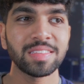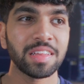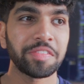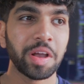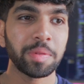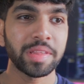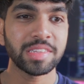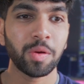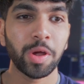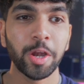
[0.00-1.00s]
I still have a couple
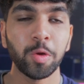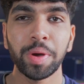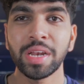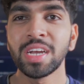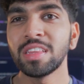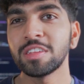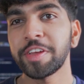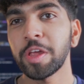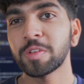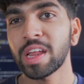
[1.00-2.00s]
things I want to do, but this
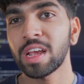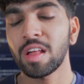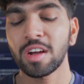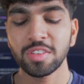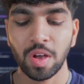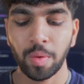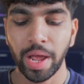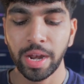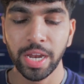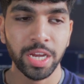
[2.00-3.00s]
video is getting long, so I want
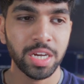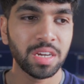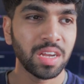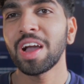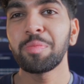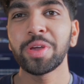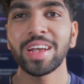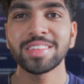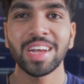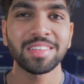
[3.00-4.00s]
to end it here. I hope you
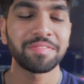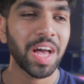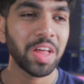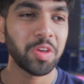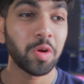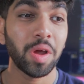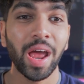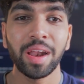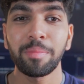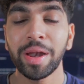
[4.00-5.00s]
guys got some value or
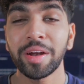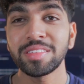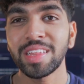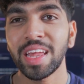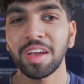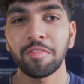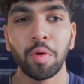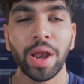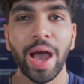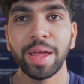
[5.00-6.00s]
had a better understanding of
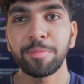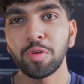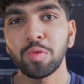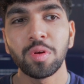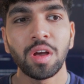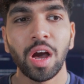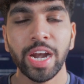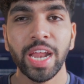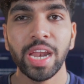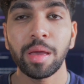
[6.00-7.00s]
what I do on
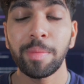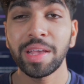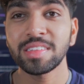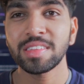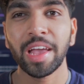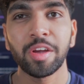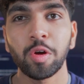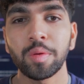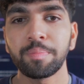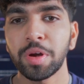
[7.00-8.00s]
a day-to-day basis. I
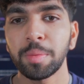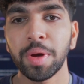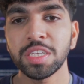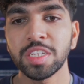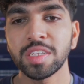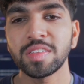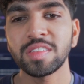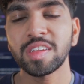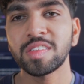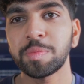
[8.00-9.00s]
code pretty much
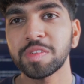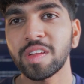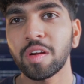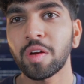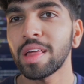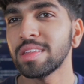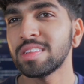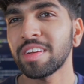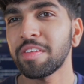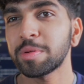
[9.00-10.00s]
60% or at
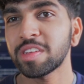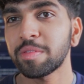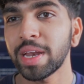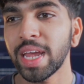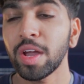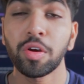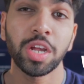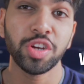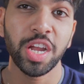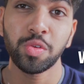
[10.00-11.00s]
least 70% of my day, or I
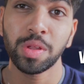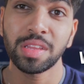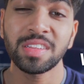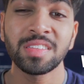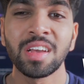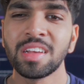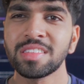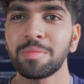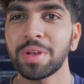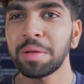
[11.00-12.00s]
try to at least.
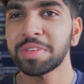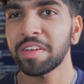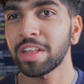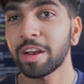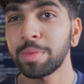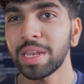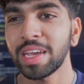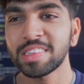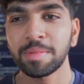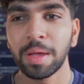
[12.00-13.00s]
Sometimes I have a lot of
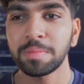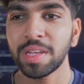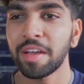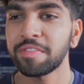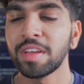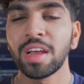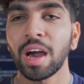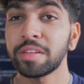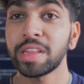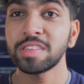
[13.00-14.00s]
meetings, sometimes I have
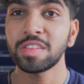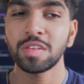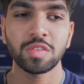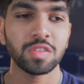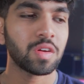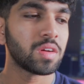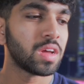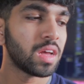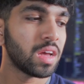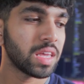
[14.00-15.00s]
other things to do, so
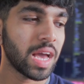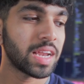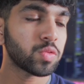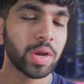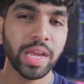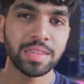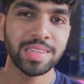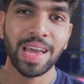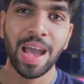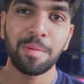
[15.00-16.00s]
yeah, I just want to get into
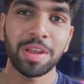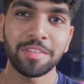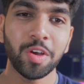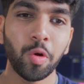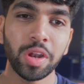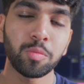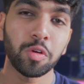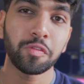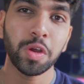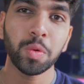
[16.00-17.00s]
the habit of coding more
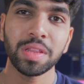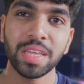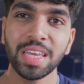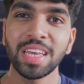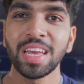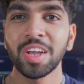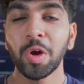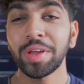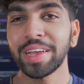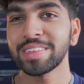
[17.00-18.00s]
frequently.
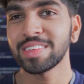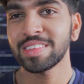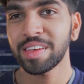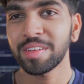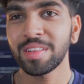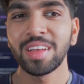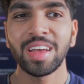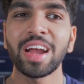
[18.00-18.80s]
Coding is a skill.